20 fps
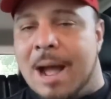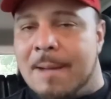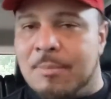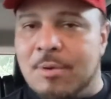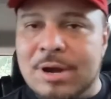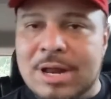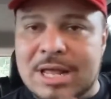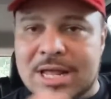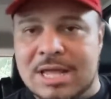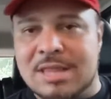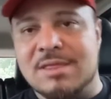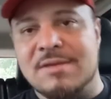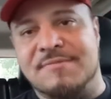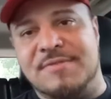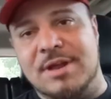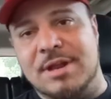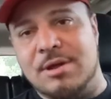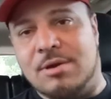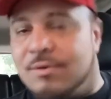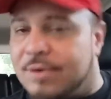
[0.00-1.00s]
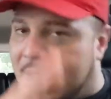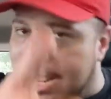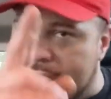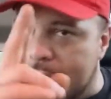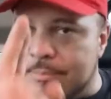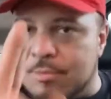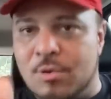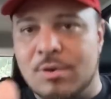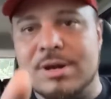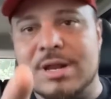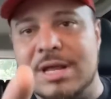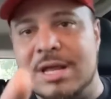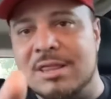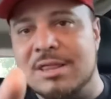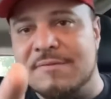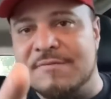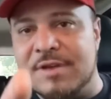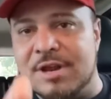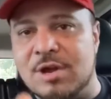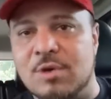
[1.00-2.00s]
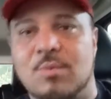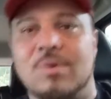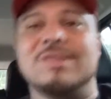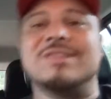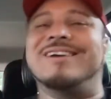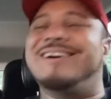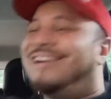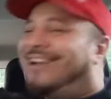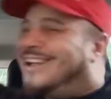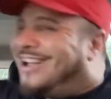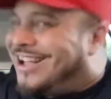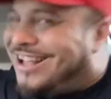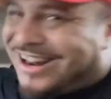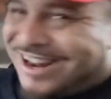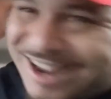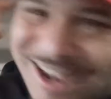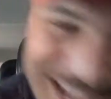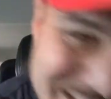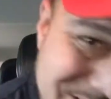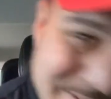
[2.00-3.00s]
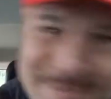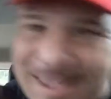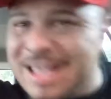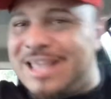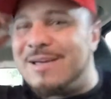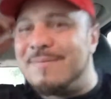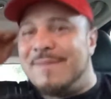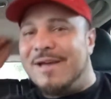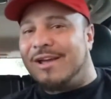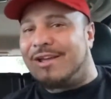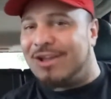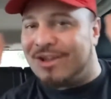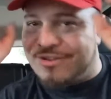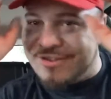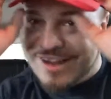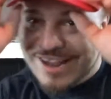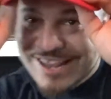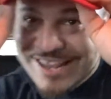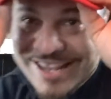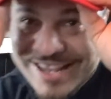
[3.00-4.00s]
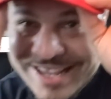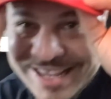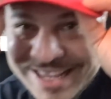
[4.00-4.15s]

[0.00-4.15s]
I'm going to end the video, okay? I'm going to end the video with the Let's Make America Great.